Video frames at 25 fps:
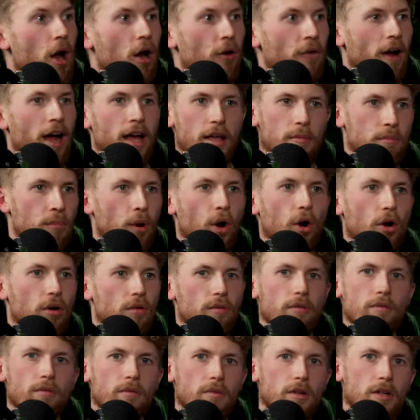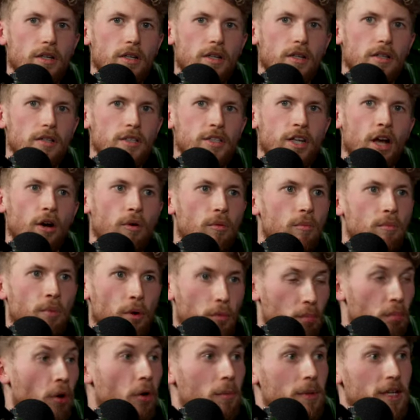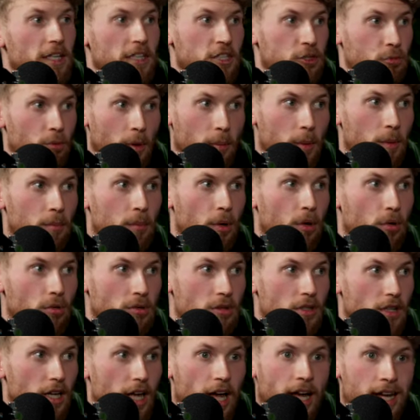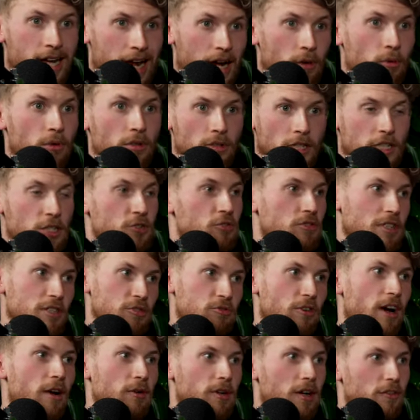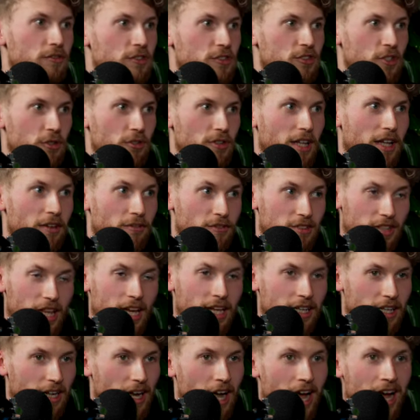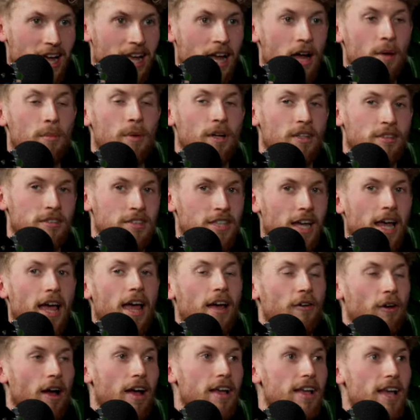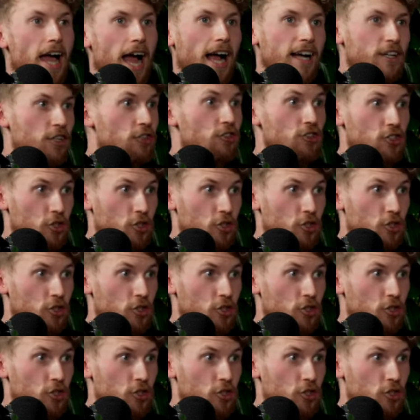It all right. Yeah. But, you know, but put me in a swimming pool and I will literally drown after two lengths. Like I am a I can